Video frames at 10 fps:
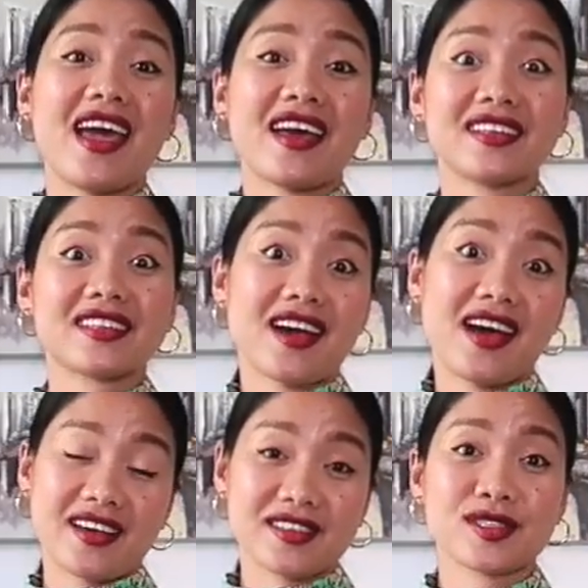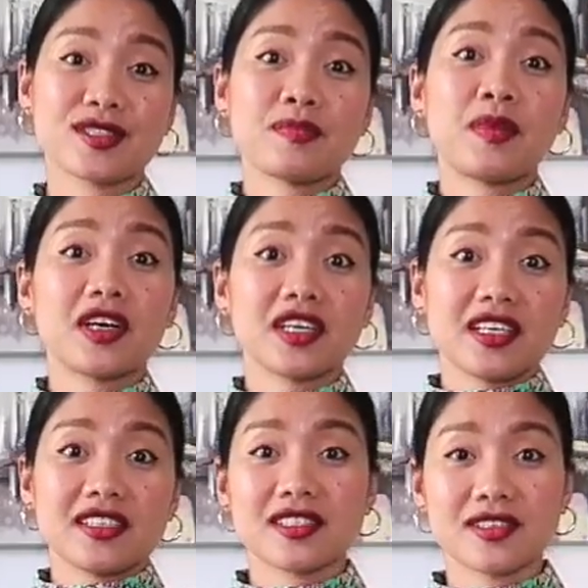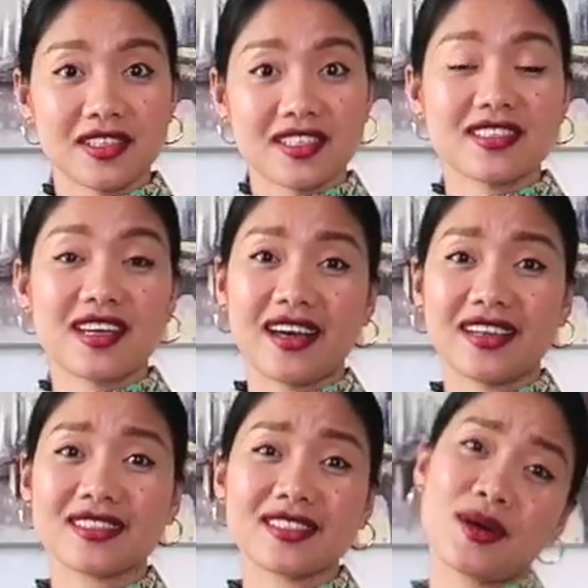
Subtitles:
and it has pockets on the side,